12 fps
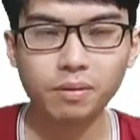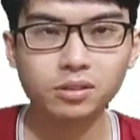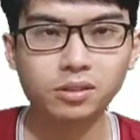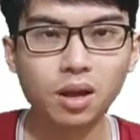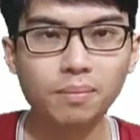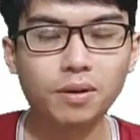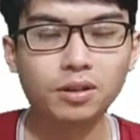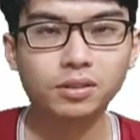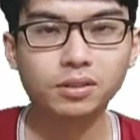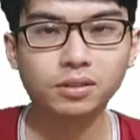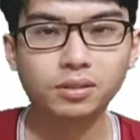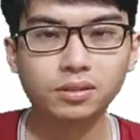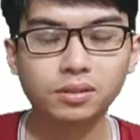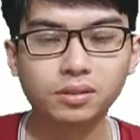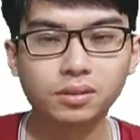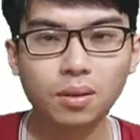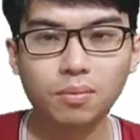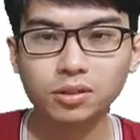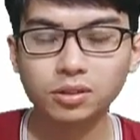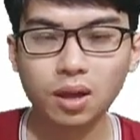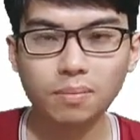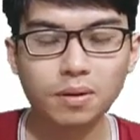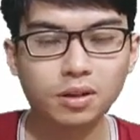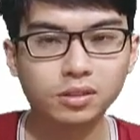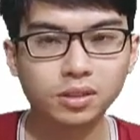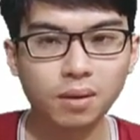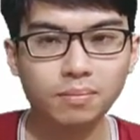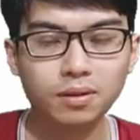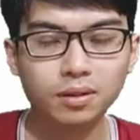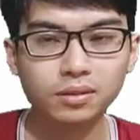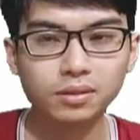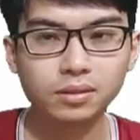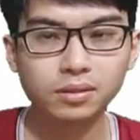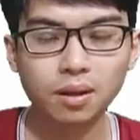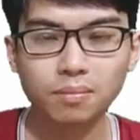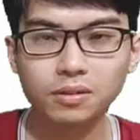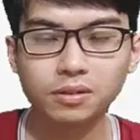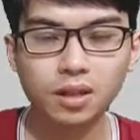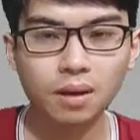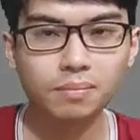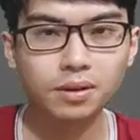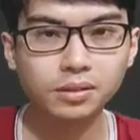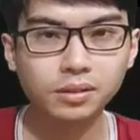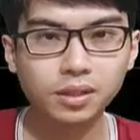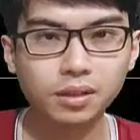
then saw Belle leave. She didn't want to get involved, but she waited a little